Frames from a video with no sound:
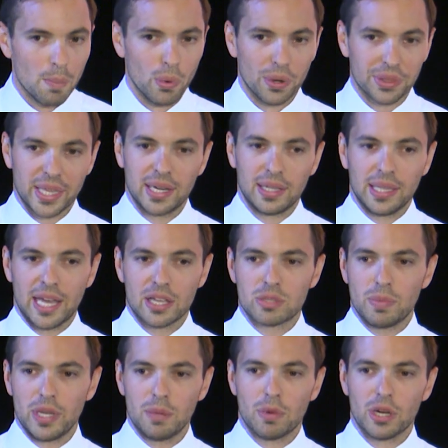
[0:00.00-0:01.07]
But what that allows
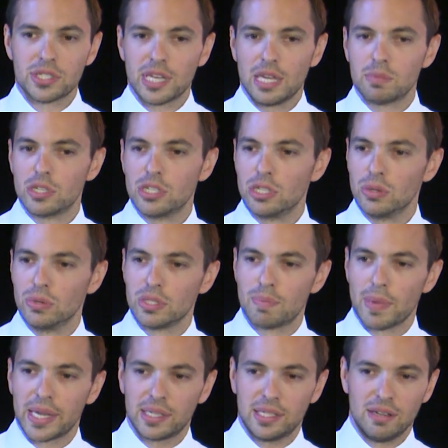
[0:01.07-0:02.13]
me and my team to do is
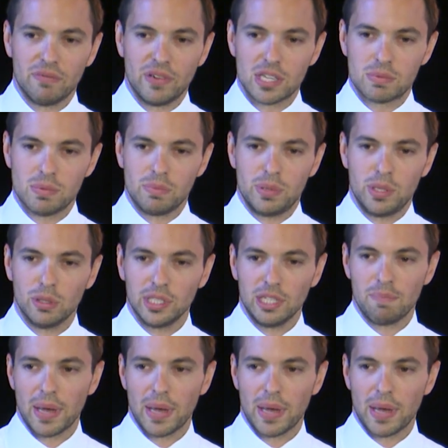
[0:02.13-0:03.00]
make an investment purely